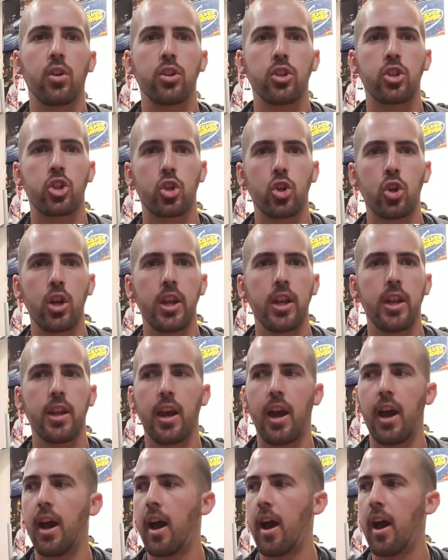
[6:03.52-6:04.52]
on the
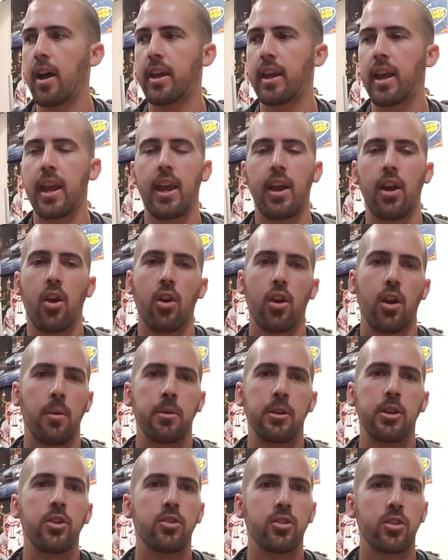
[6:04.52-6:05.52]
street,
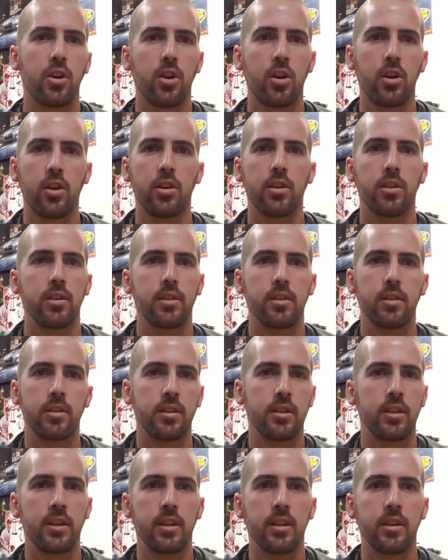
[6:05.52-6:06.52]
you saw
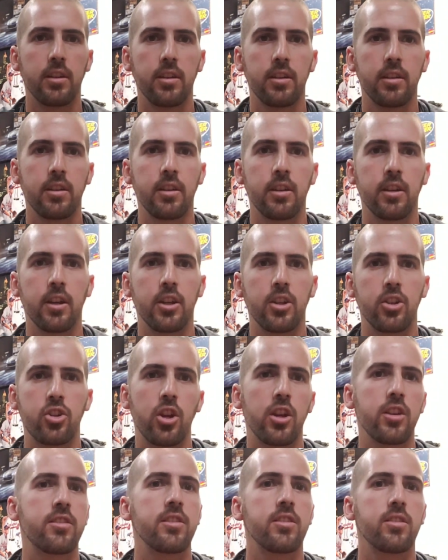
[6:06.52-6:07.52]
in
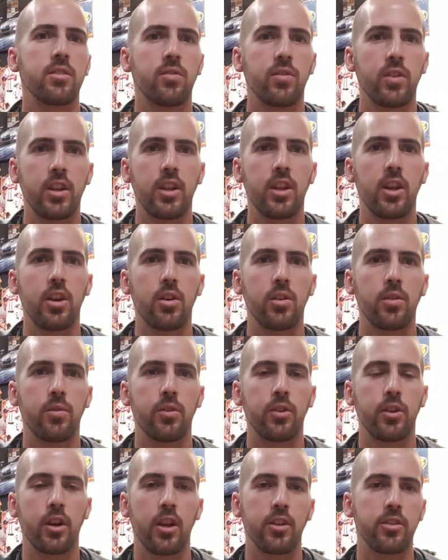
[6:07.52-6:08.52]
Justin's video. If
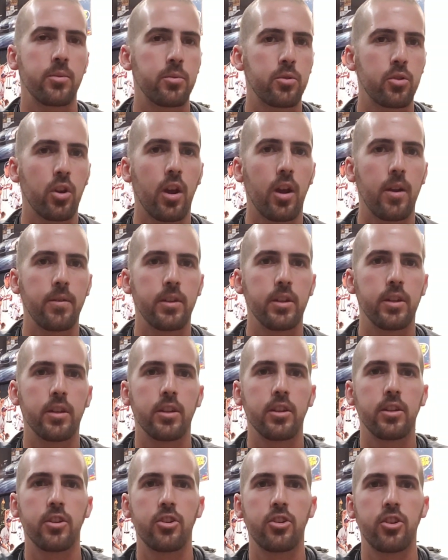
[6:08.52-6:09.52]
you're not subscribed to
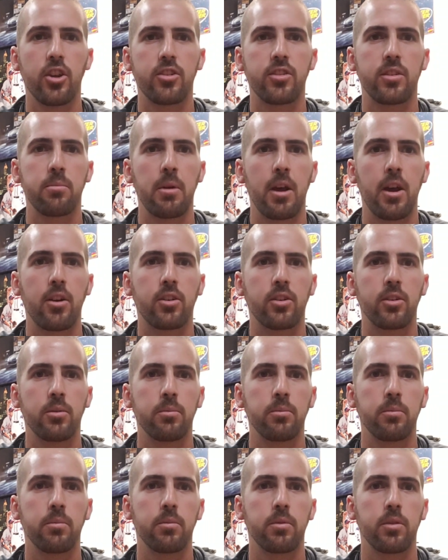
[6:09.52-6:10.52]
Justin
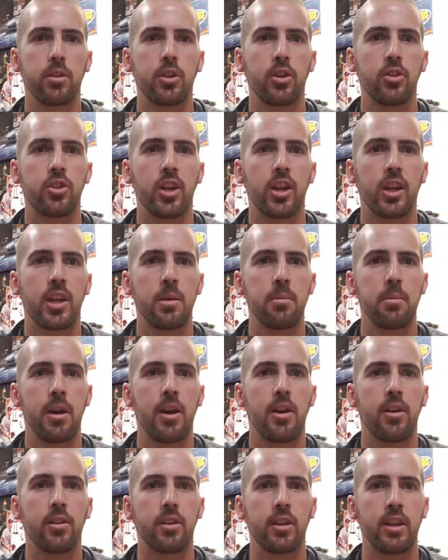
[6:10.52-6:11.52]
Malcolm, go check him
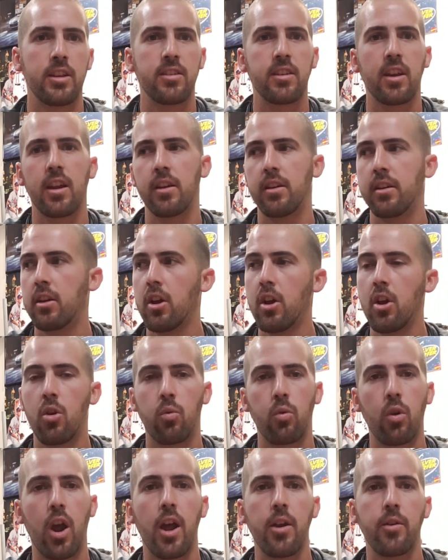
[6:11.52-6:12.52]
out. He's got a
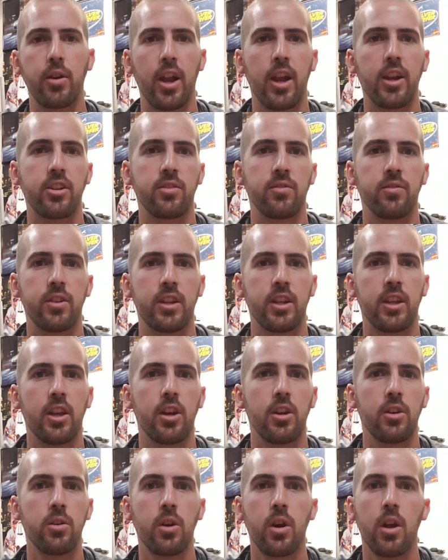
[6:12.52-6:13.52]
ride reaction
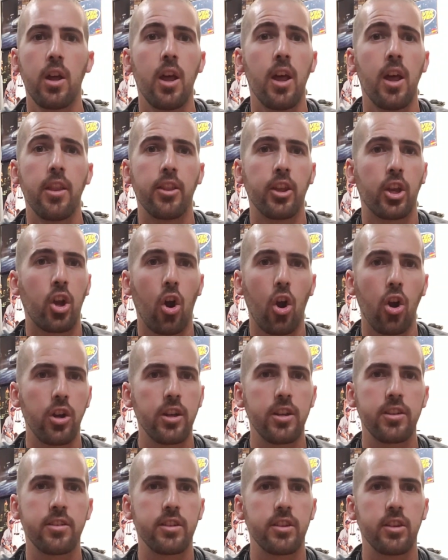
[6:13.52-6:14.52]
video. The car
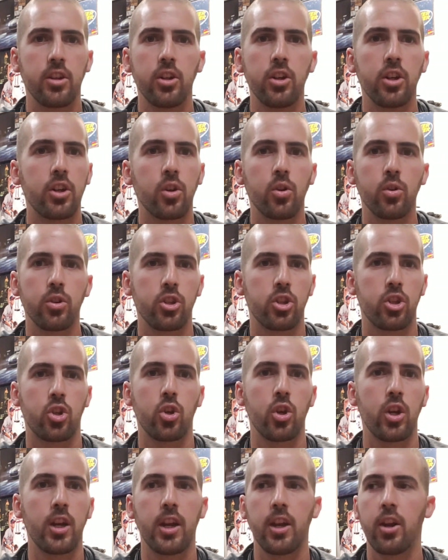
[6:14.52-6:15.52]
doesn't hook on the
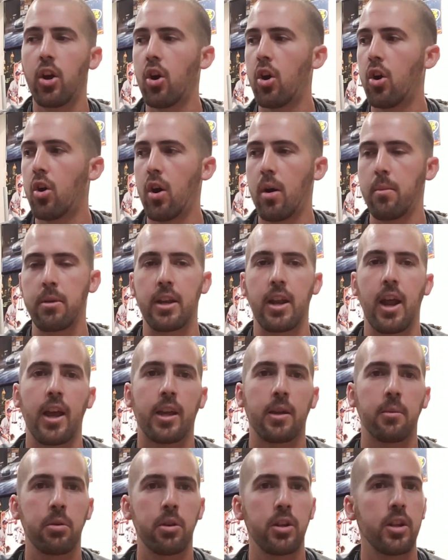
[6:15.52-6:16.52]
street at all. I mean, I
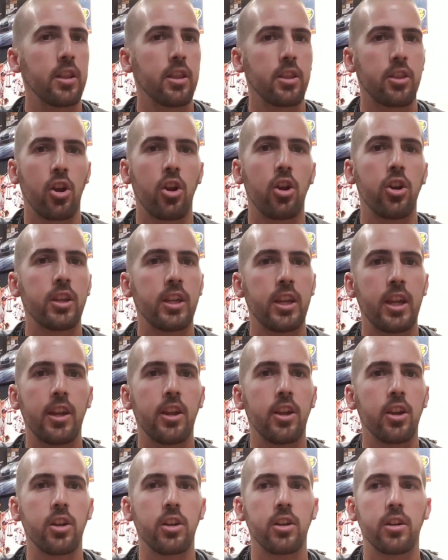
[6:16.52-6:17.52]
can put it in 3rd
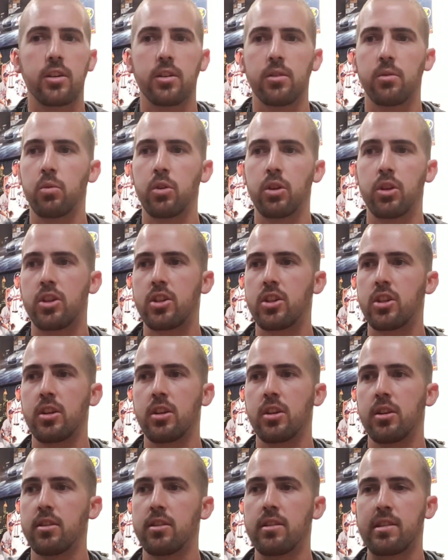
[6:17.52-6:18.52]
gear, which
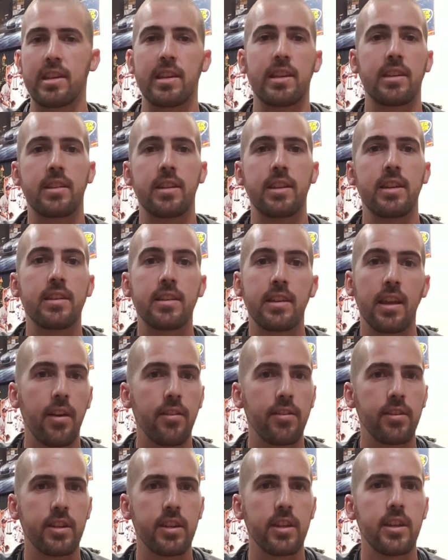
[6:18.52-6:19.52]
is 60,
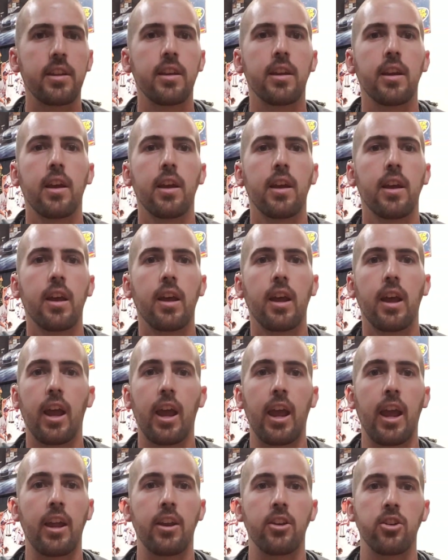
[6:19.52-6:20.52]
70,
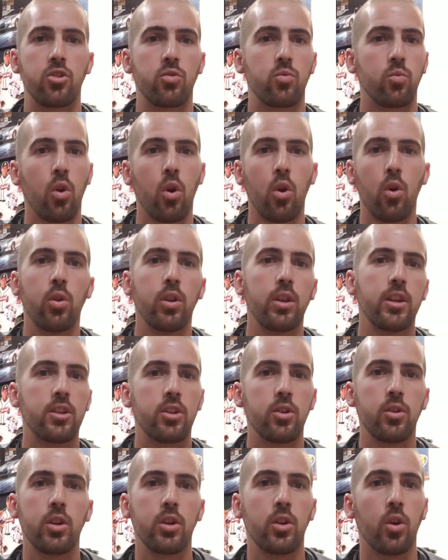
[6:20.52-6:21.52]
and just roll
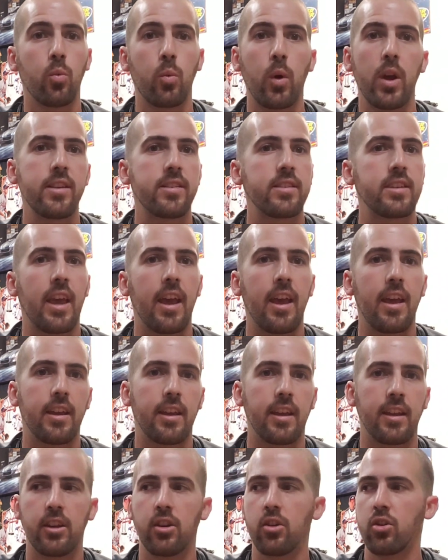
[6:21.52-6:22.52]
into it on
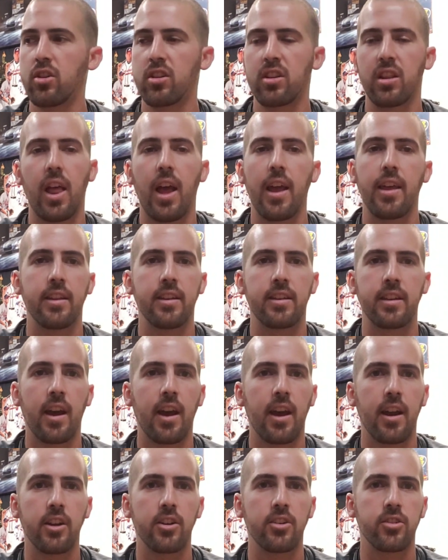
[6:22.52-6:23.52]
wastegate, and it'll just light the
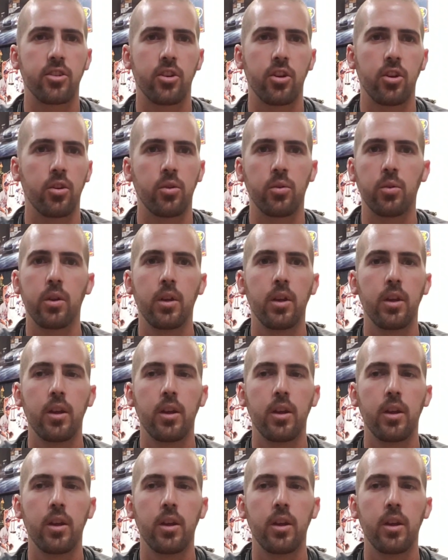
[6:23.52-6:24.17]
tires. So